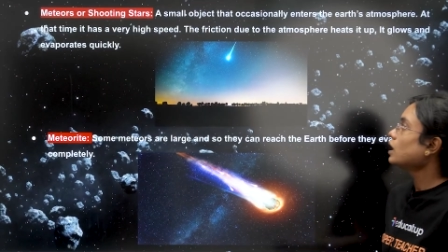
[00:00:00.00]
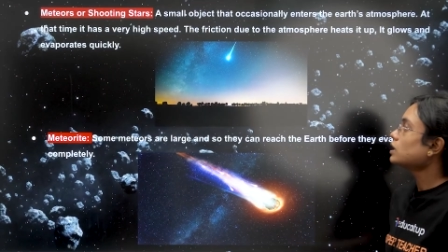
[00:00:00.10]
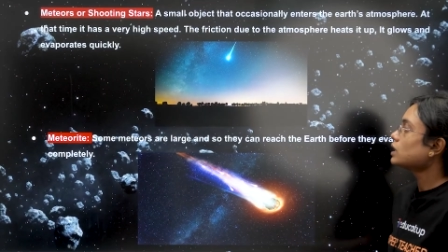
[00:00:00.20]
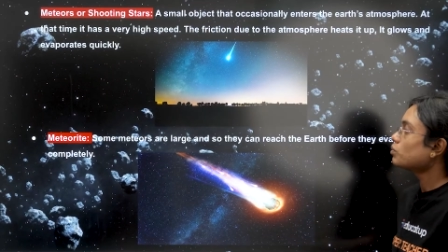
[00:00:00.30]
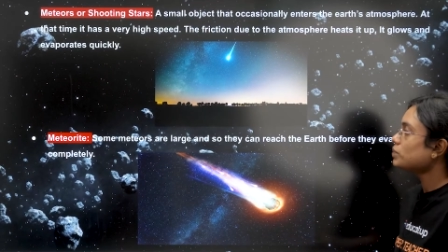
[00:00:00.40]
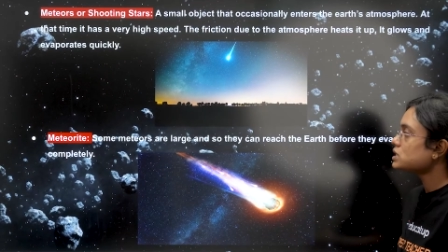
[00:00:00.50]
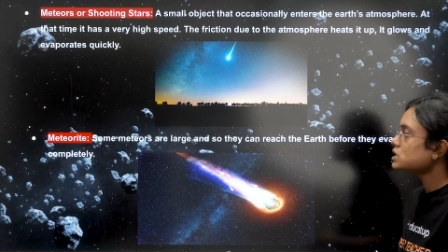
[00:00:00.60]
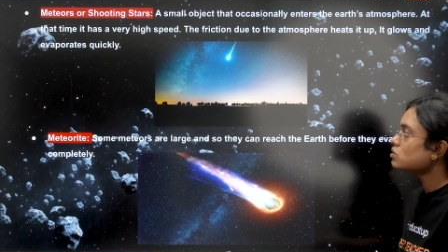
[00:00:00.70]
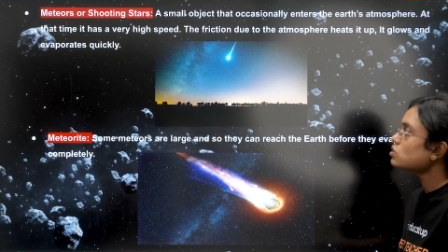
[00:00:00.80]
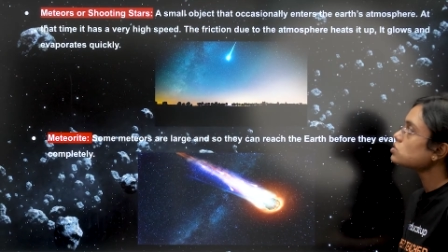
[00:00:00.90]
Now,
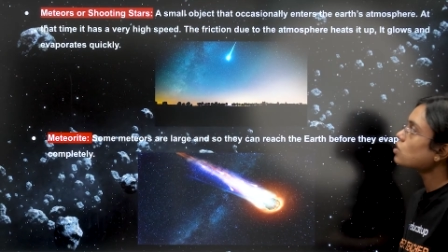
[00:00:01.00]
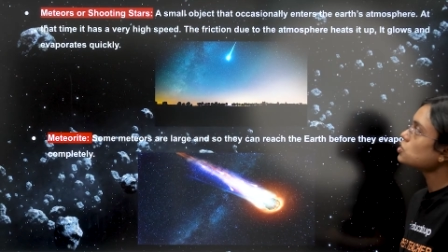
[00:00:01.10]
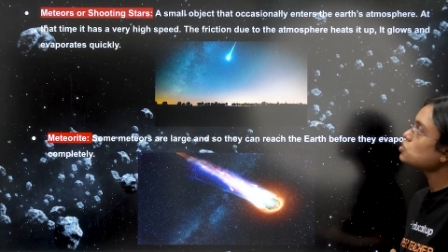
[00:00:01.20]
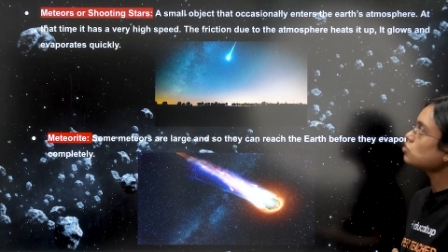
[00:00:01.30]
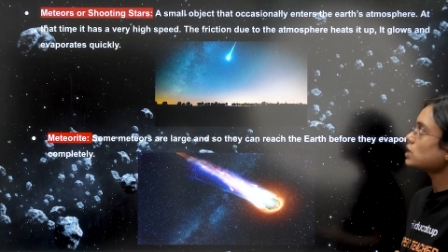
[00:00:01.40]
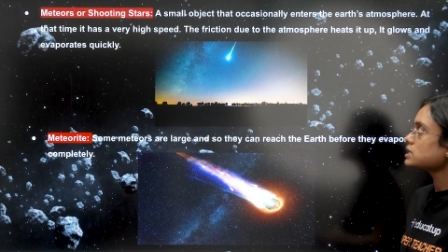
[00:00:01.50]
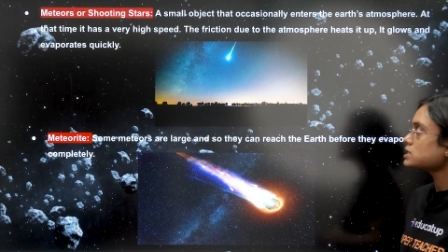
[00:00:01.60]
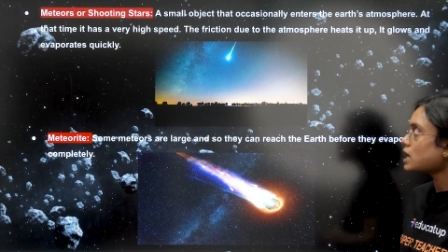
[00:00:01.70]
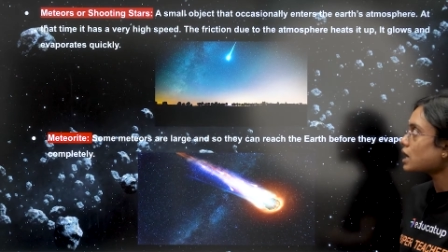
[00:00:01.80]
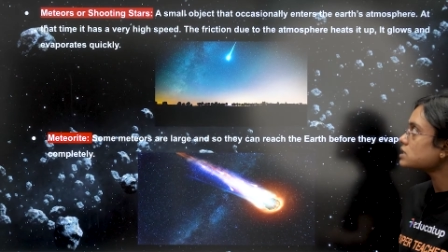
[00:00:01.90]
meteors or shooting
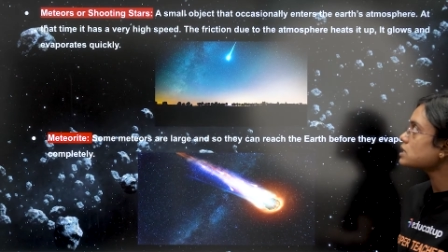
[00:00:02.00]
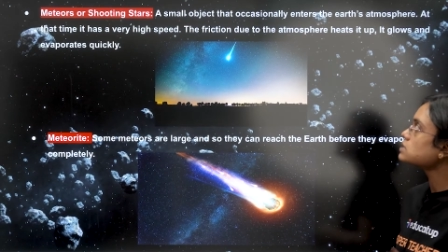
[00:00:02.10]
stars, a